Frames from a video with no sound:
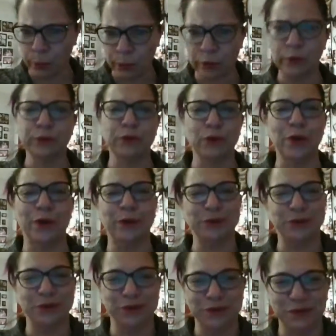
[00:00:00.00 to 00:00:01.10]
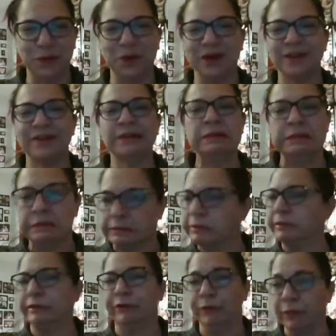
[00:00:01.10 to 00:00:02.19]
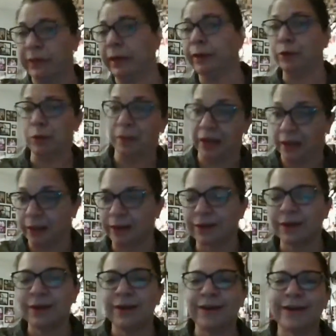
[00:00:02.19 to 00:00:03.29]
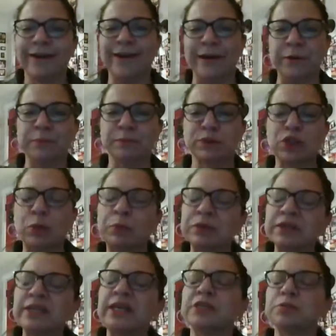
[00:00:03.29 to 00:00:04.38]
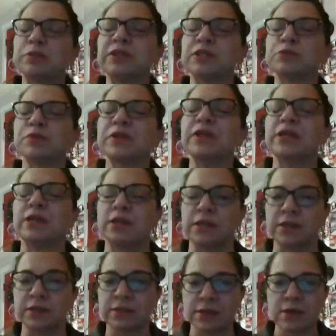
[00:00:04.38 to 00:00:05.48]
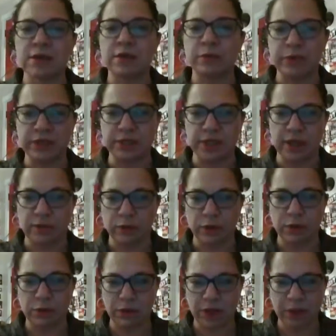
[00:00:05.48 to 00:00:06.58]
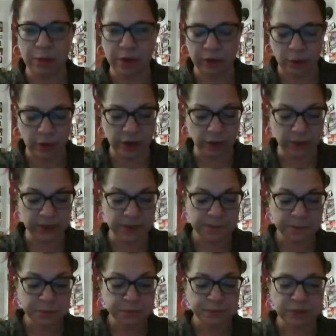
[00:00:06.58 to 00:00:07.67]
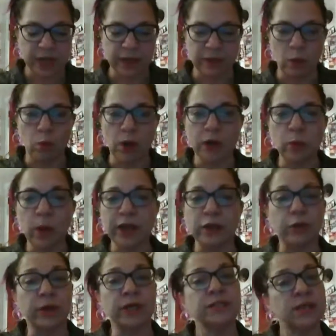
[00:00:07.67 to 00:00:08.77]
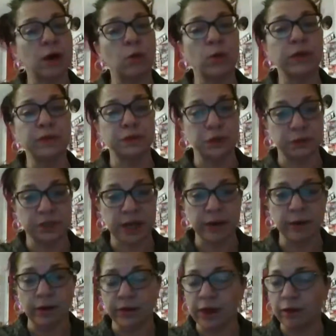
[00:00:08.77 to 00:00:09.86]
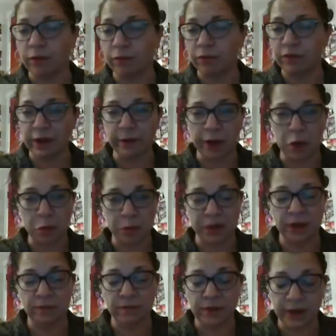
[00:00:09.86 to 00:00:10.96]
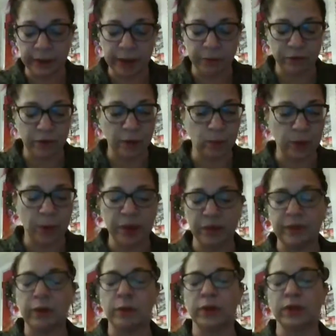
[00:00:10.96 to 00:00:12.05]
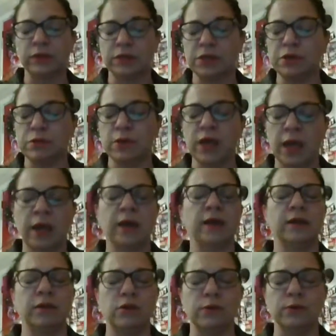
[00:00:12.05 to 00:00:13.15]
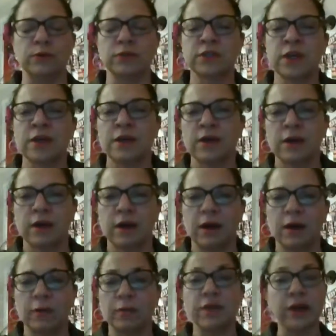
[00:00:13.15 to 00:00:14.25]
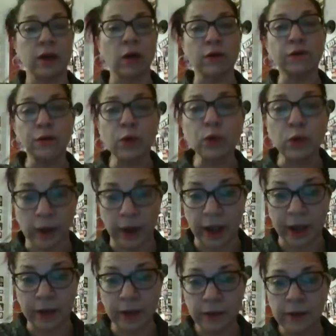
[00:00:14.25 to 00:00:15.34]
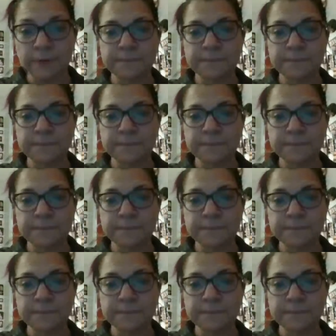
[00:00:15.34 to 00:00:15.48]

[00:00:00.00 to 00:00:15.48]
Those oils are for, candle making. So please, please, please be safe when you think about oils. And the one way you can tell with doTERRA, they are very open and very upfront about the oils that you can use that are food grade,